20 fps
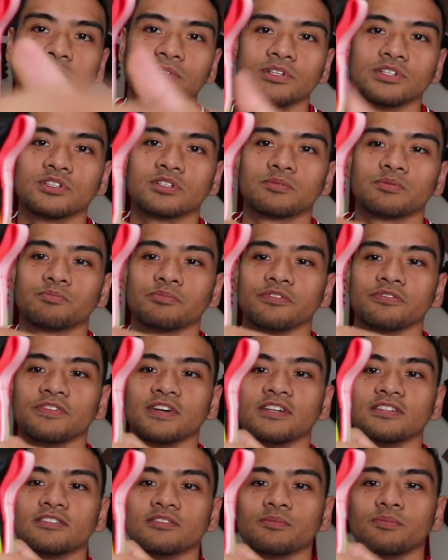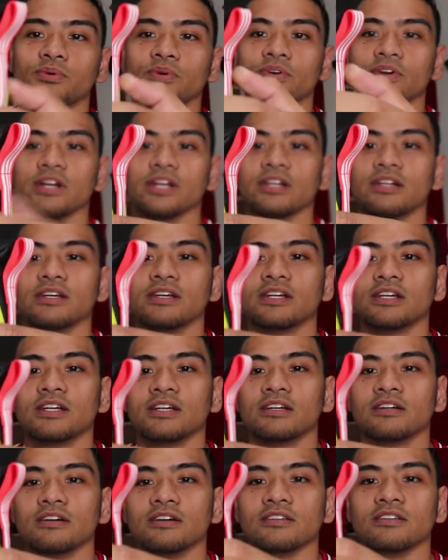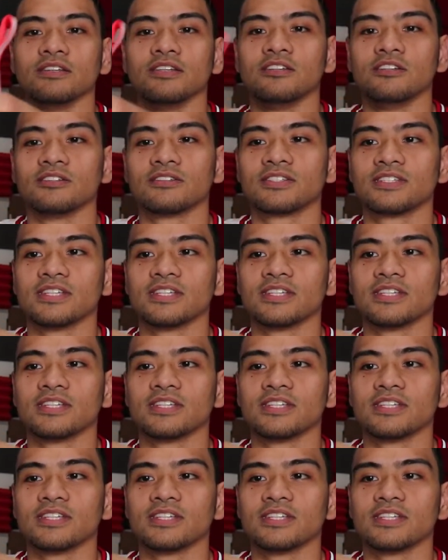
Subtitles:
which provides support on the heel